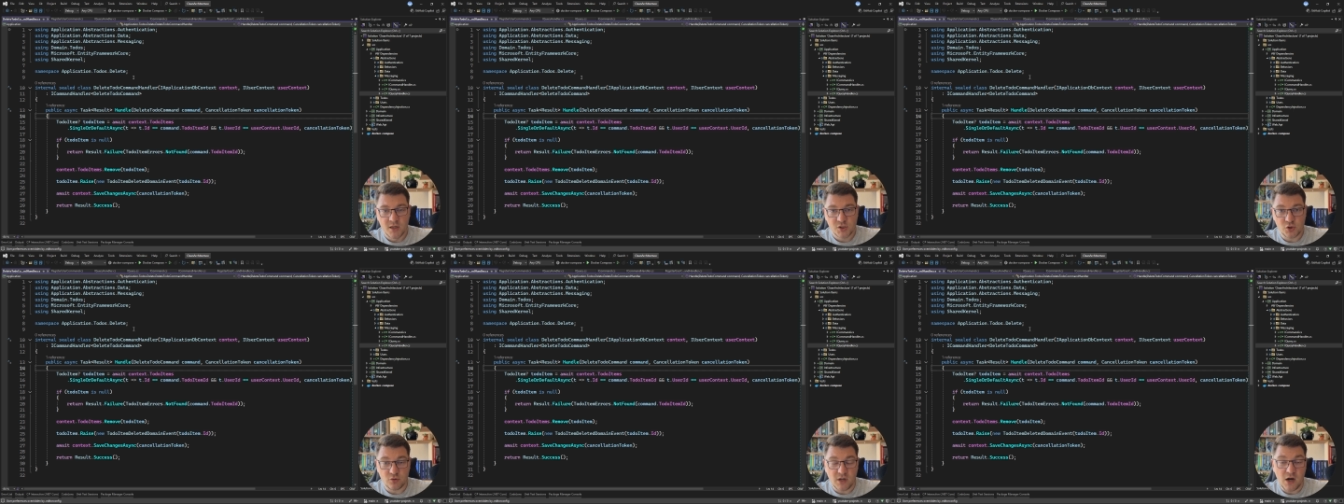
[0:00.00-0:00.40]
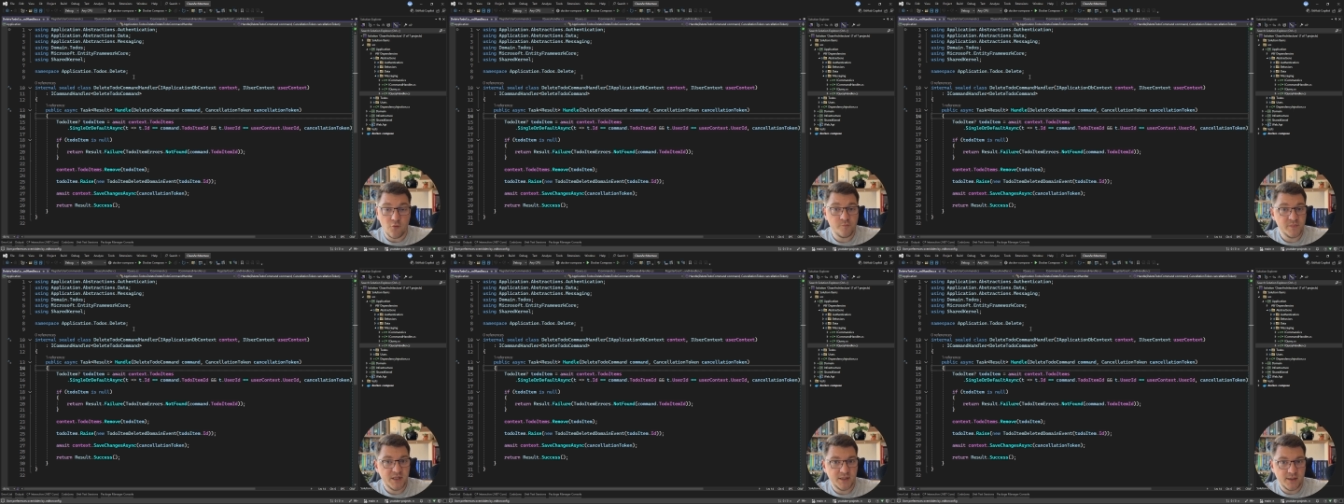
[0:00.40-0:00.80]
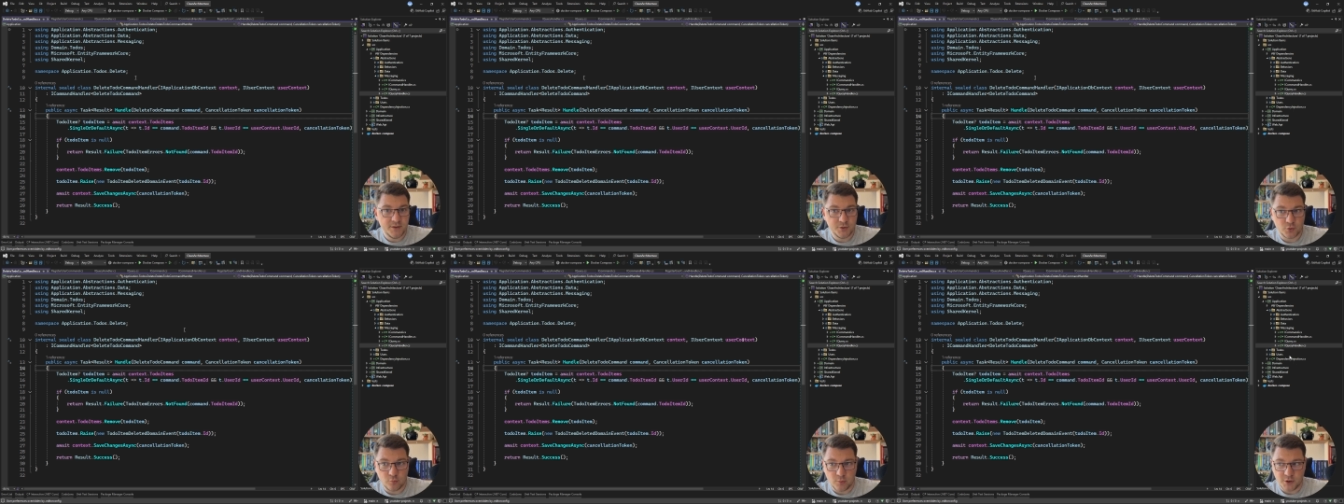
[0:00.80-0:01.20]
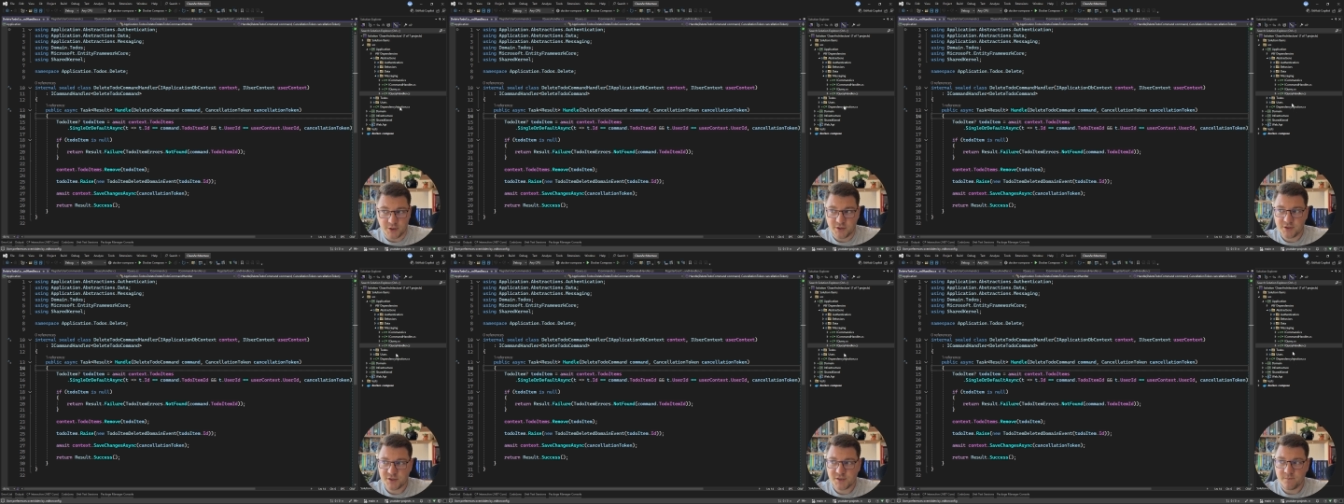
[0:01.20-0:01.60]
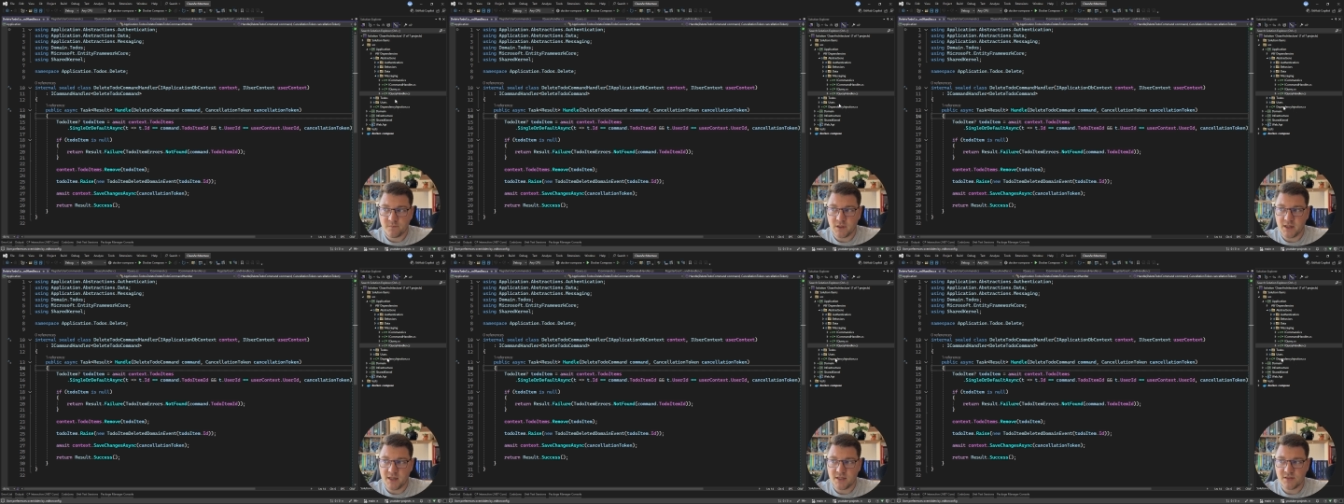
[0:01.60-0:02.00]
So how MediatR works
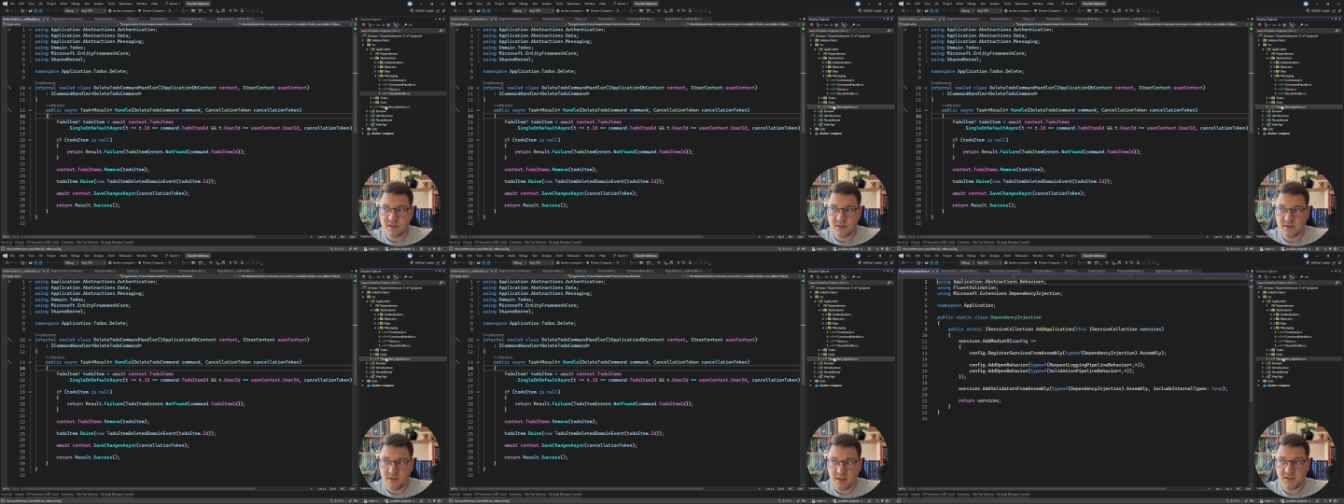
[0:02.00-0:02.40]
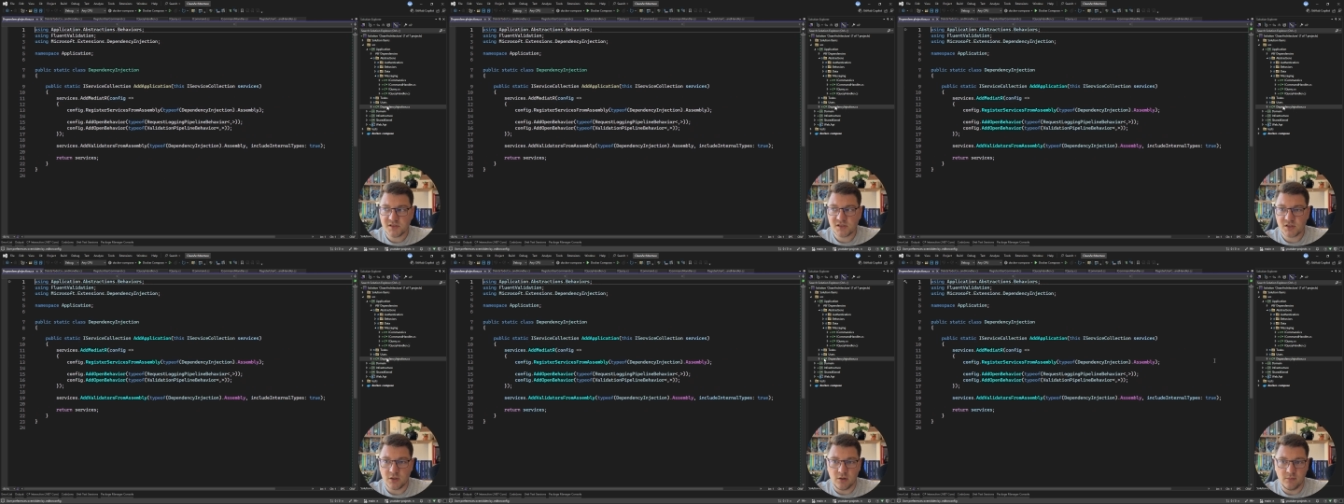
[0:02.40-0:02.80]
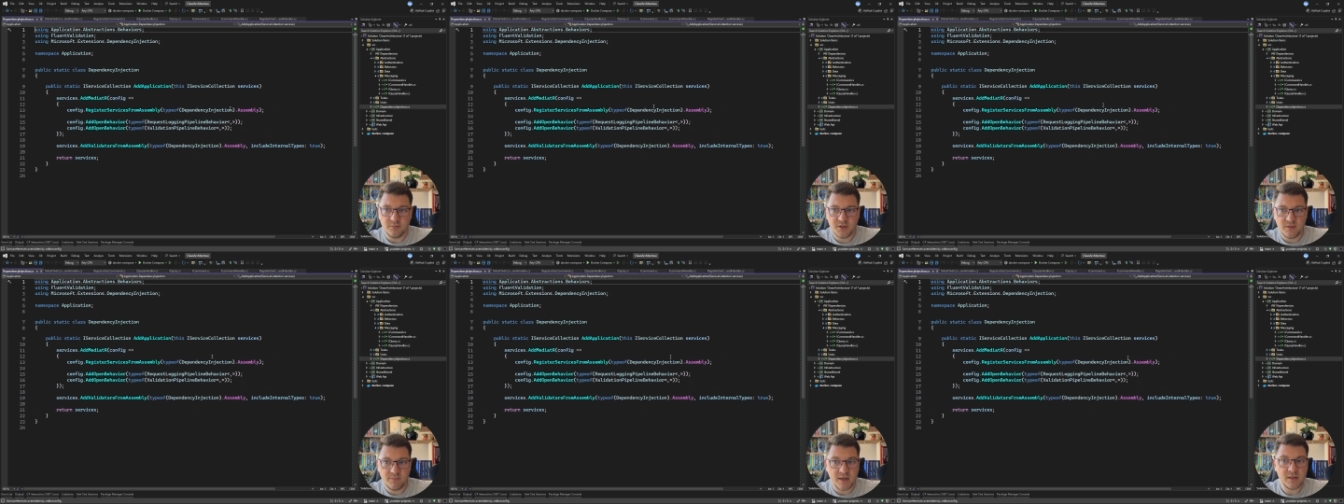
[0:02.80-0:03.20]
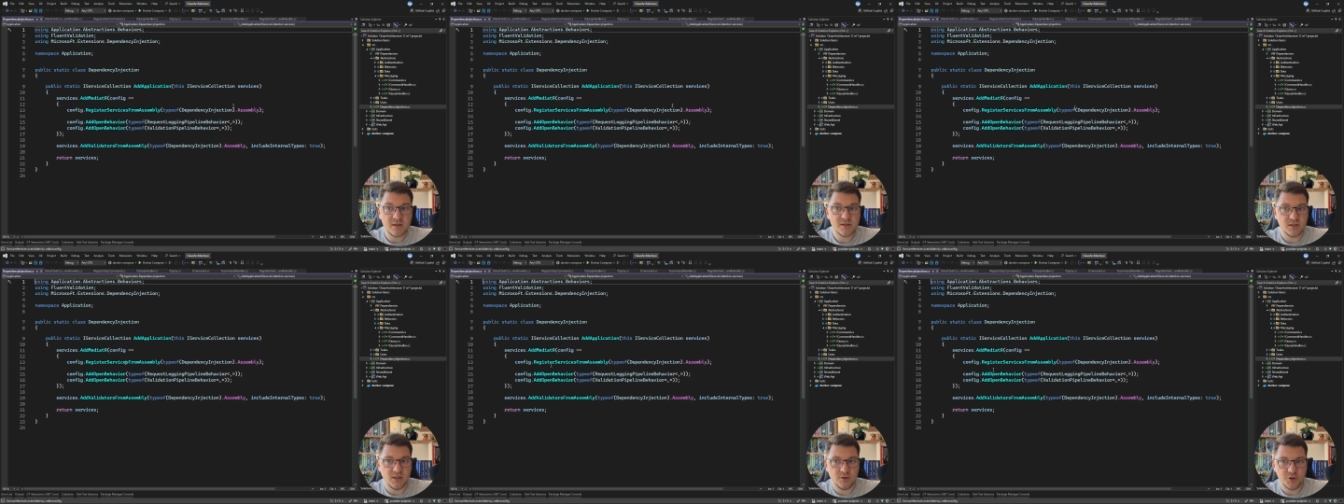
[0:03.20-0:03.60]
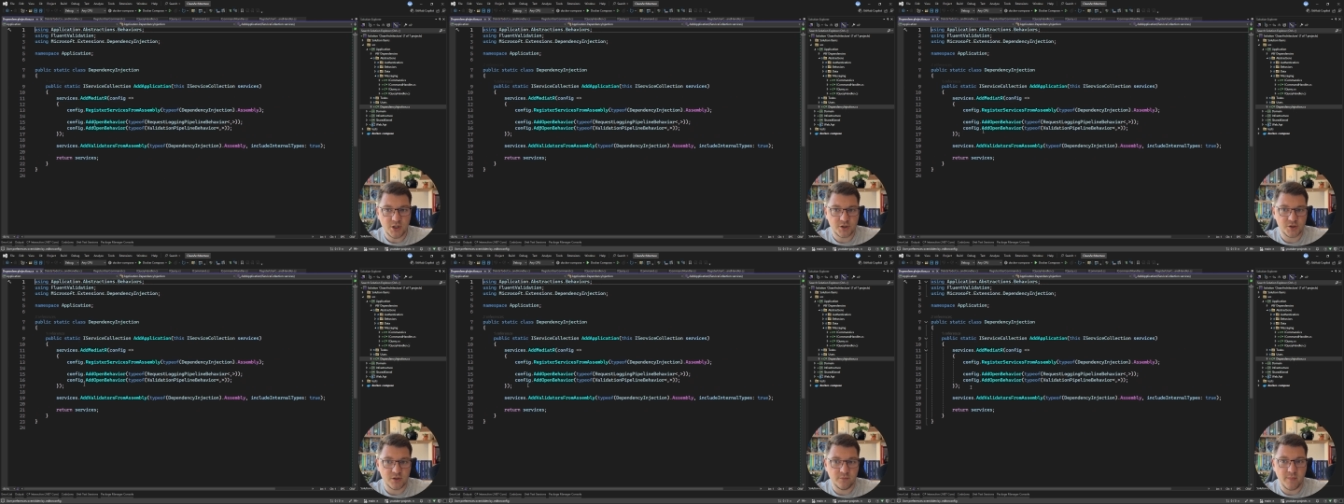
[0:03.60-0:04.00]
is it does some dependency
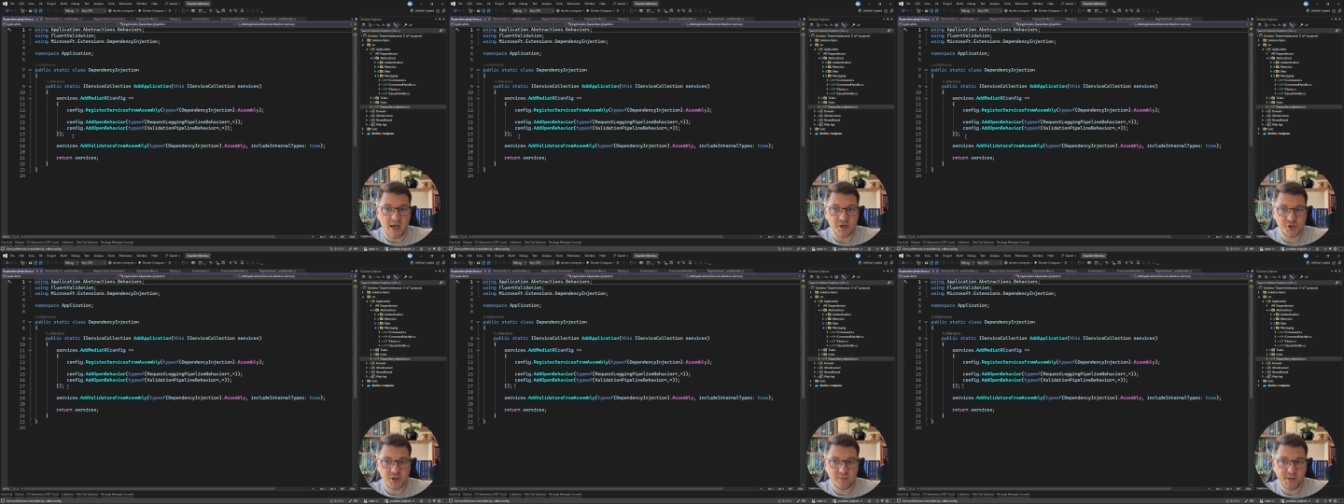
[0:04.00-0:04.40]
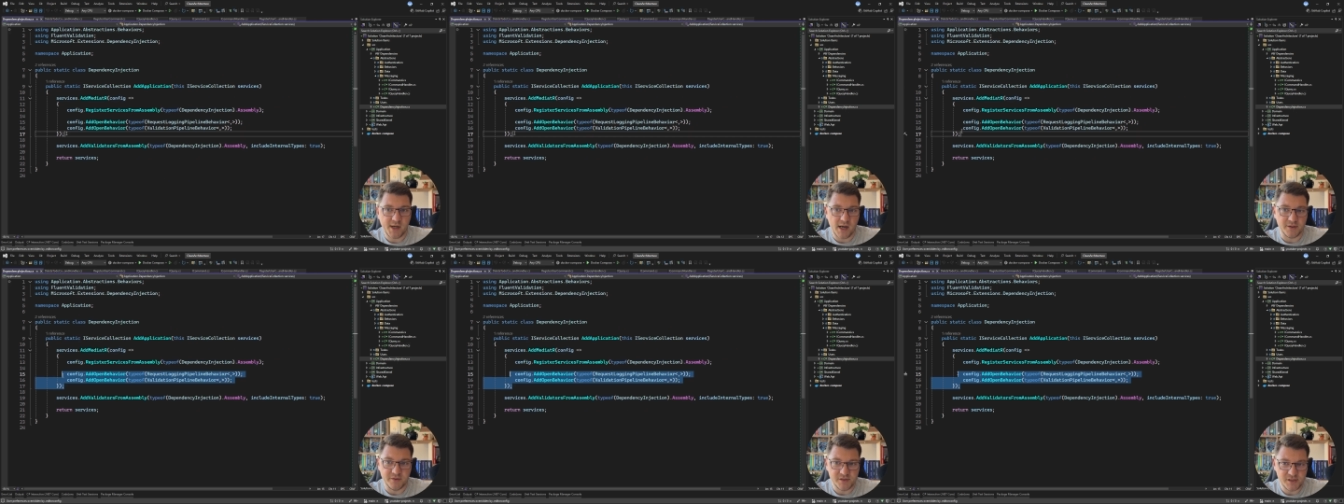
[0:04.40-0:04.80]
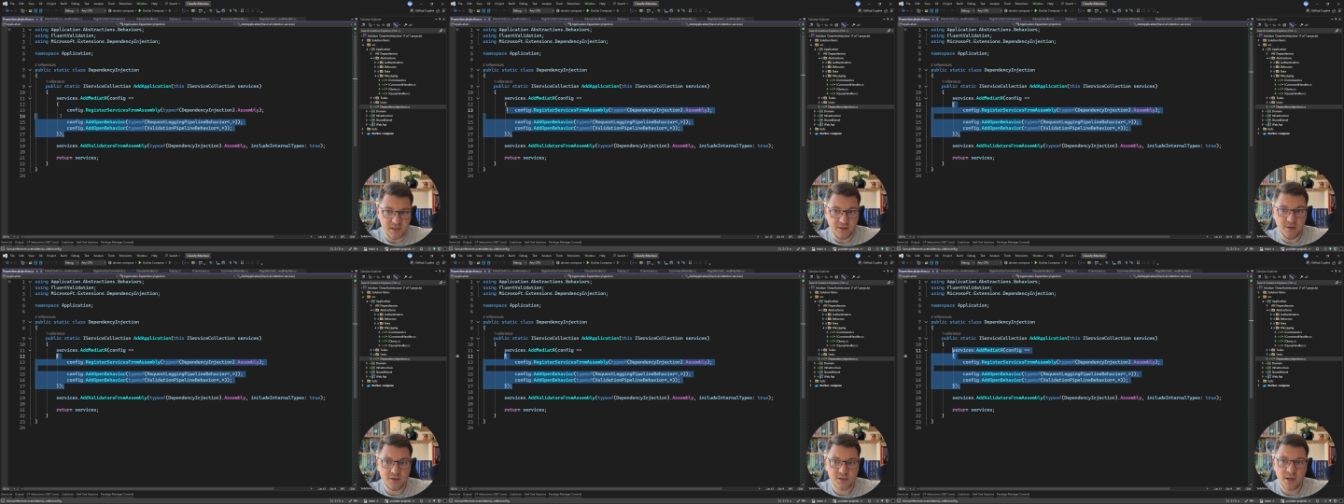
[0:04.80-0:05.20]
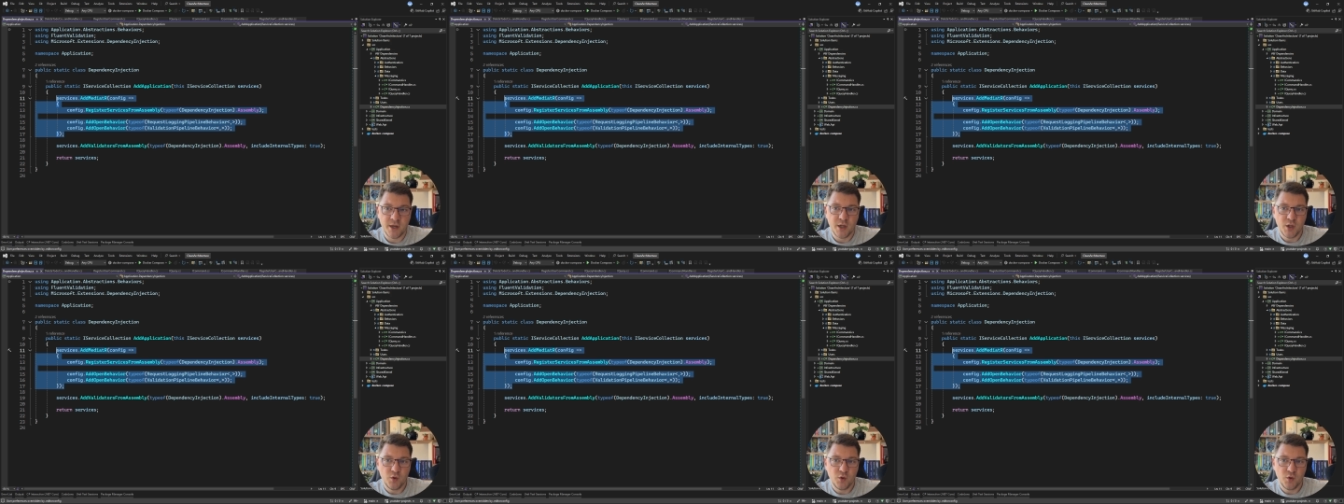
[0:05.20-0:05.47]
injection magic behind the scenes,